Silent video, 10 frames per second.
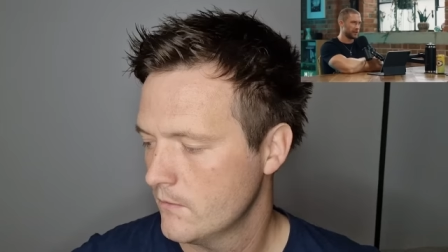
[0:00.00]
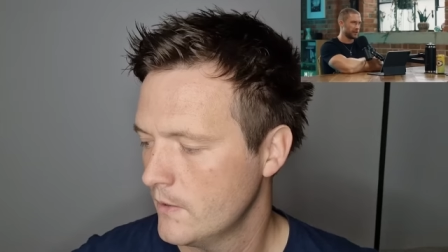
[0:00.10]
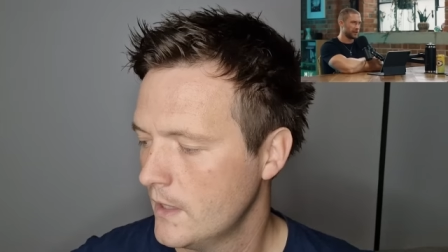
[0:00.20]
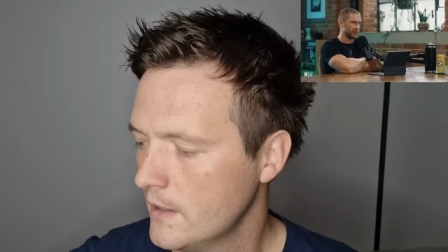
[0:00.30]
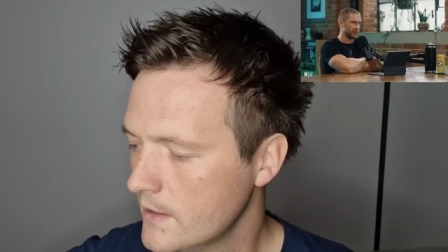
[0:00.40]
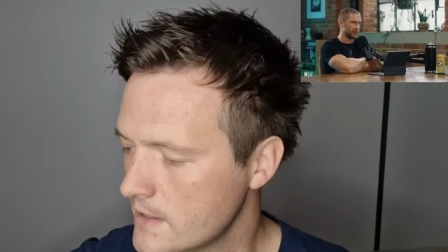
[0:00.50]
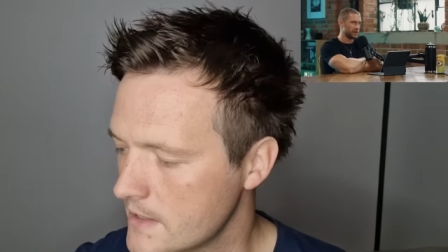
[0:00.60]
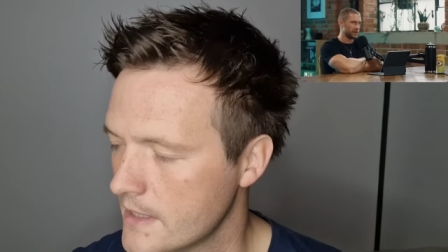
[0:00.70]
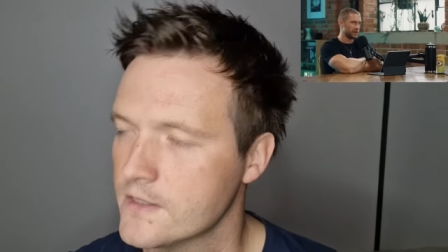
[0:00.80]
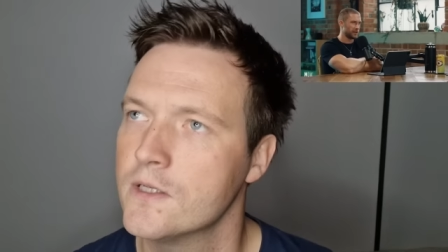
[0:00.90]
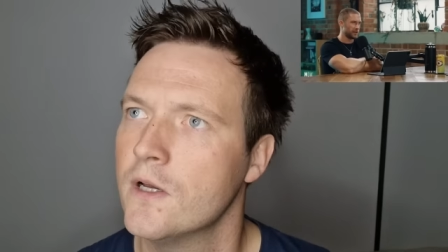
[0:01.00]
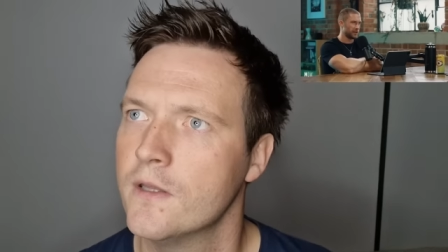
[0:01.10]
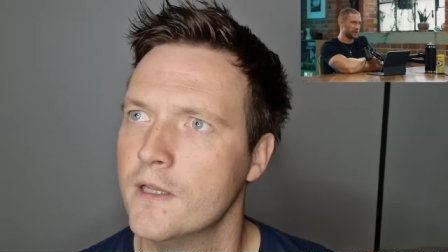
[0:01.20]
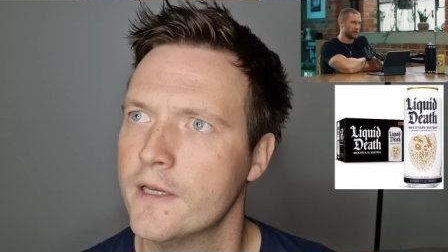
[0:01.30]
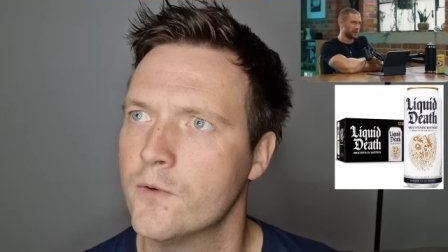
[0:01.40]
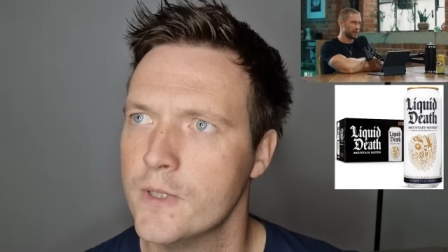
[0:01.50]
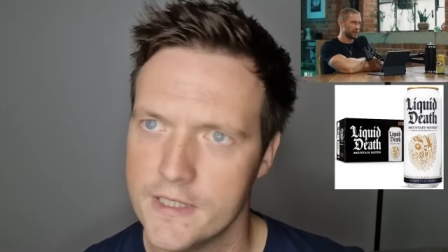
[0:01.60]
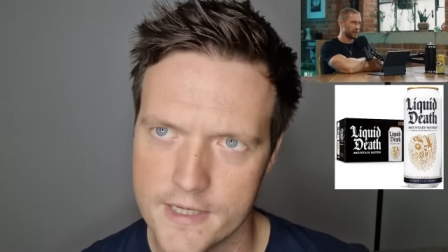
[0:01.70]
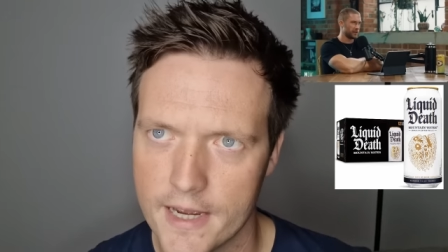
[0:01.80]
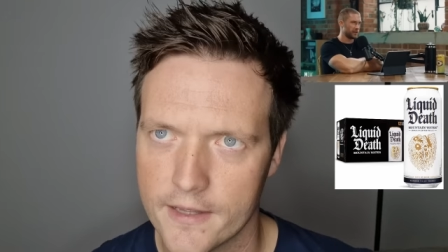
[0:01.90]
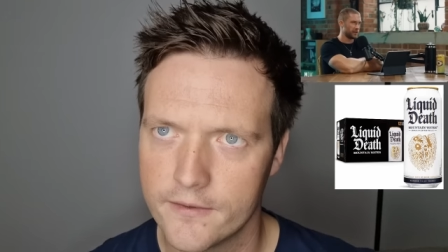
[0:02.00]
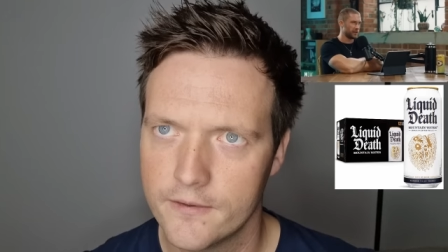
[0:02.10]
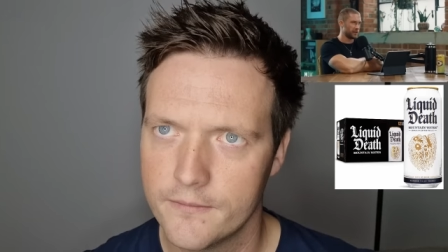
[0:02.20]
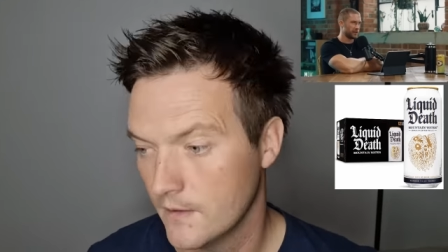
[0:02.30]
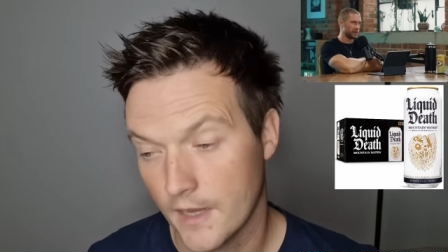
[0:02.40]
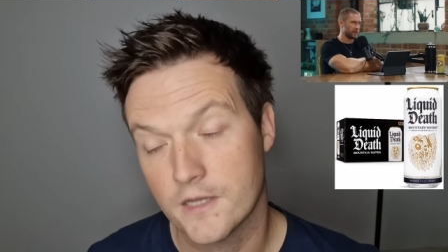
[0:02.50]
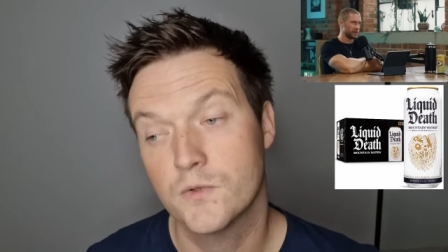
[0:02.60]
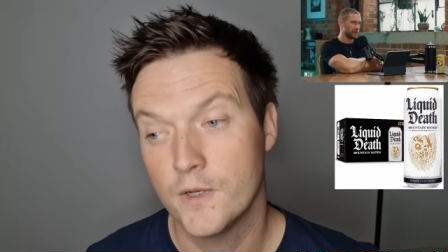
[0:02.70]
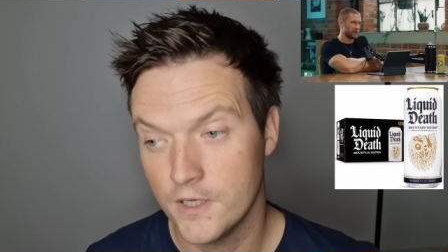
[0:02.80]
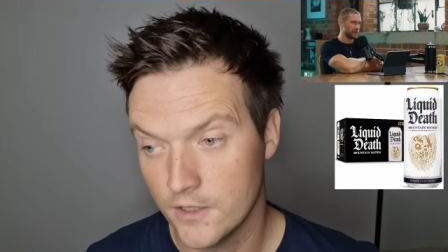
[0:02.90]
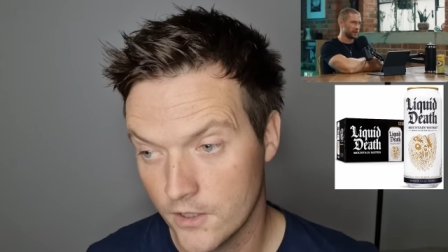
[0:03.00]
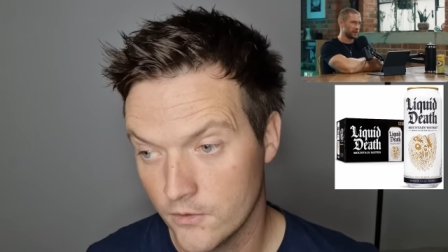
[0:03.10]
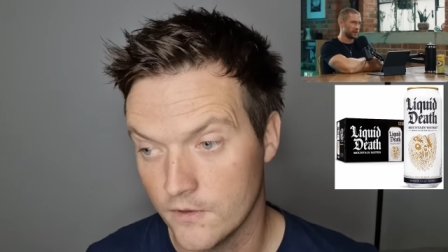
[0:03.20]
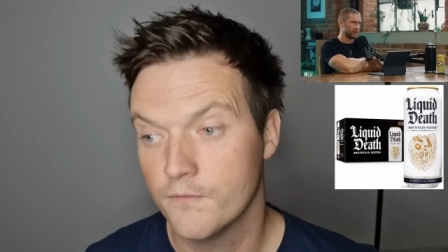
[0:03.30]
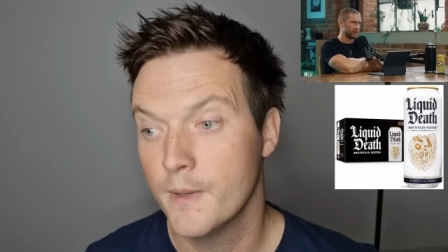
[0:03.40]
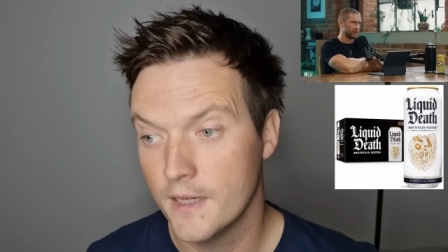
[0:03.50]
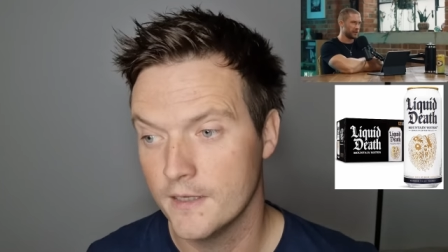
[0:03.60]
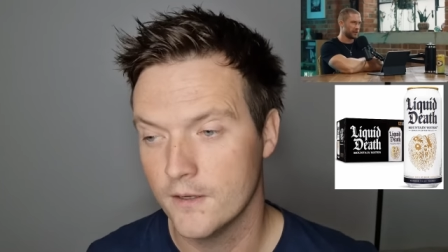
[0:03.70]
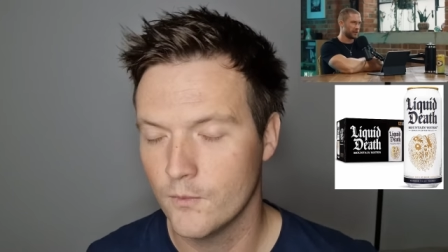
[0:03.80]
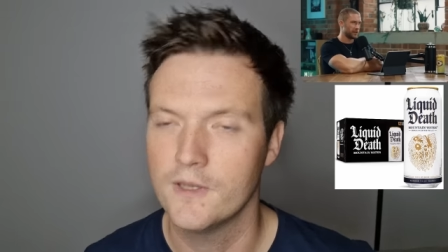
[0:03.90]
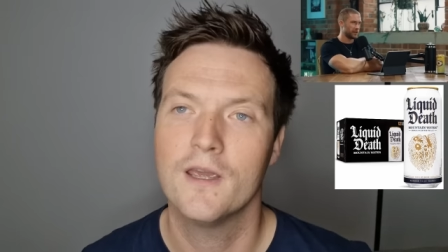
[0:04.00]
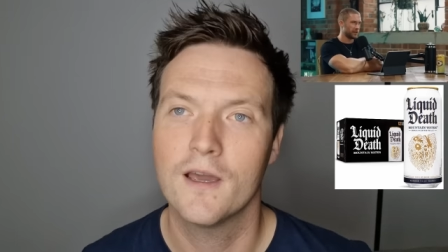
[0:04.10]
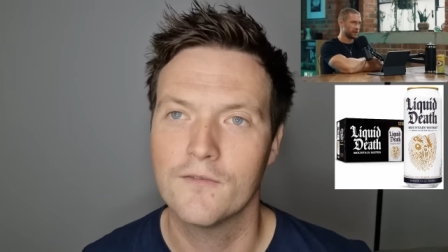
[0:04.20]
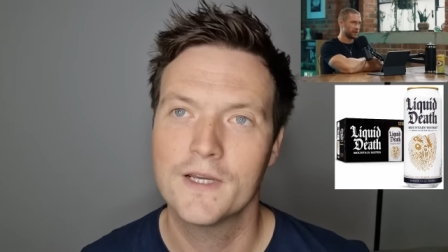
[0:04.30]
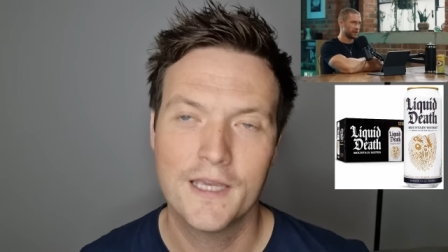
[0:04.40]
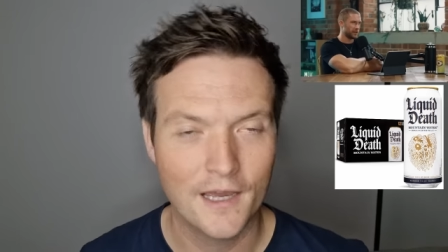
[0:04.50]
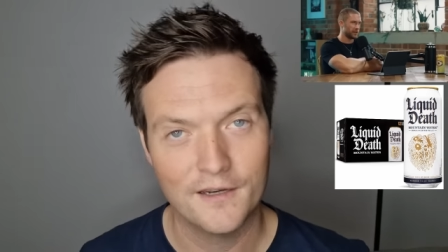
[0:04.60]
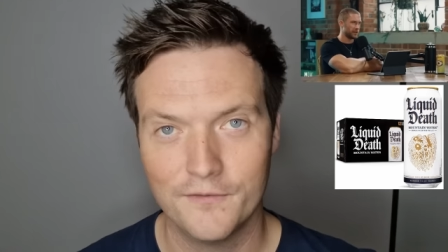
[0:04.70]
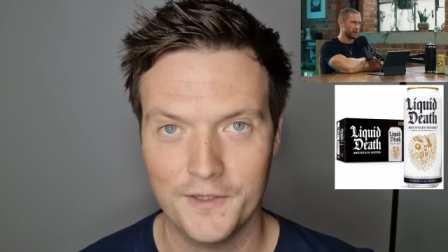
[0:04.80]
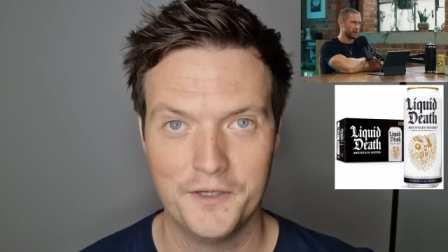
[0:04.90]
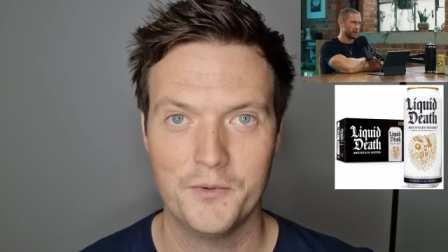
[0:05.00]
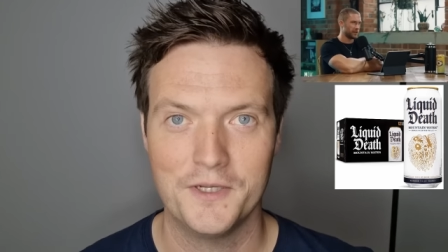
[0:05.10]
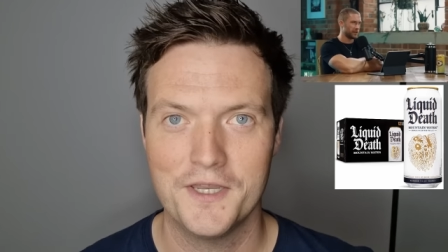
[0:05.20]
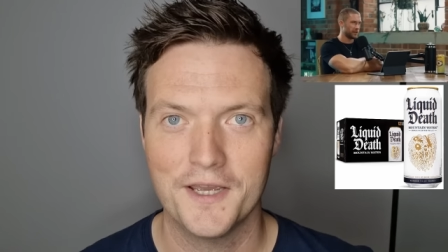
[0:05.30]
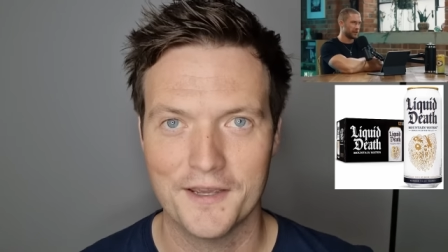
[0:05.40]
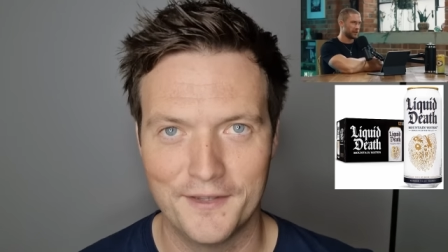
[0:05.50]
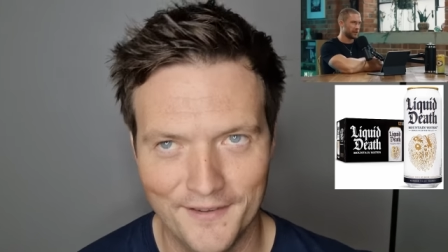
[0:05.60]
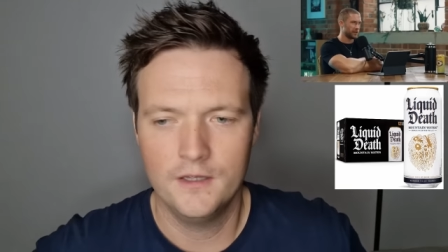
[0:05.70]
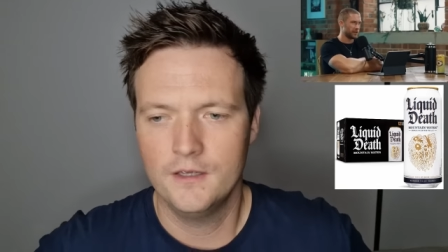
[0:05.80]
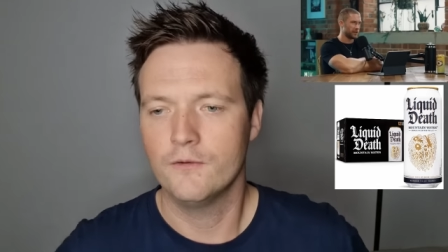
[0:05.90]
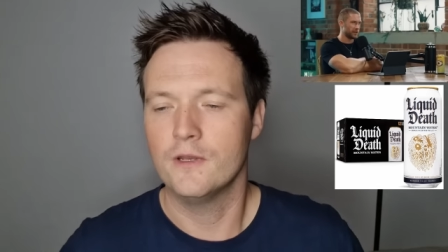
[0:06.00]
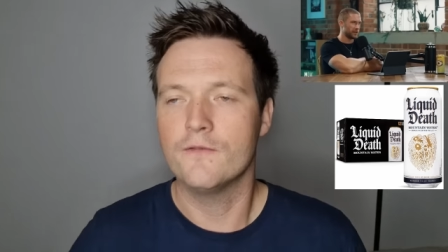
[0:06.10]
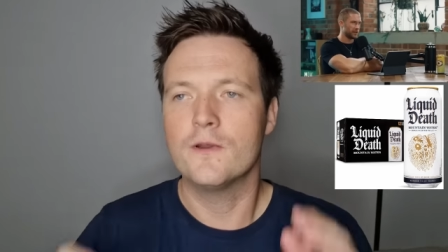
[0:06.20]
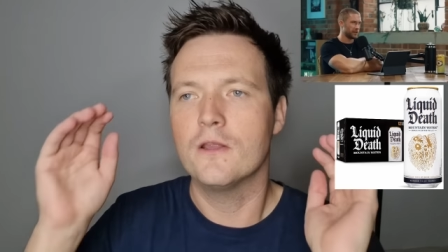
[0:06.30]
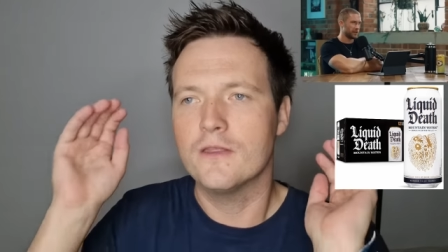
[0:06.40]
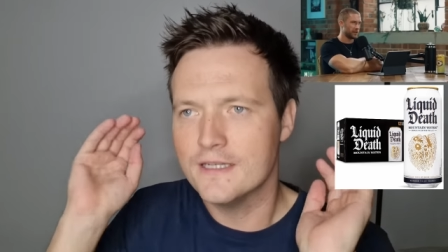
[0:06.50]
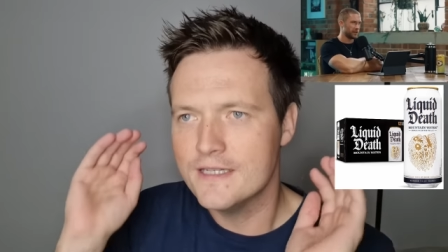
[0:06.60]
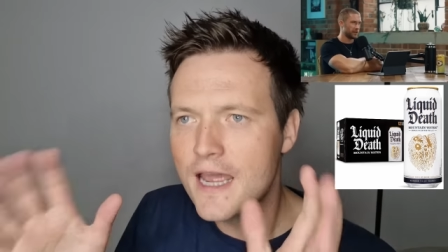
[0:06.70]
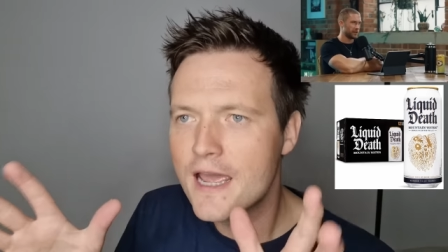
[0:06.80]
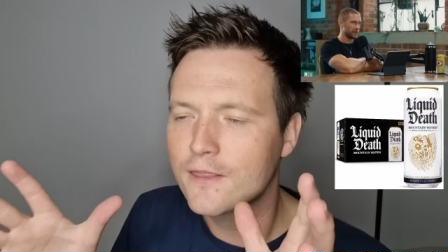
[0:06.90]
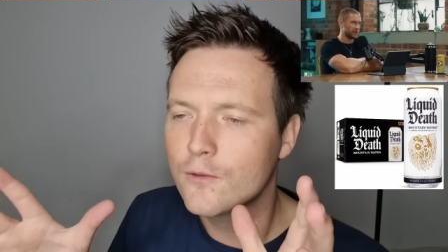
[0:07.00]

Well, at least he hasn't got the liquid death. That's when you know you've made it, when you have a can of liquid death. When you've got the death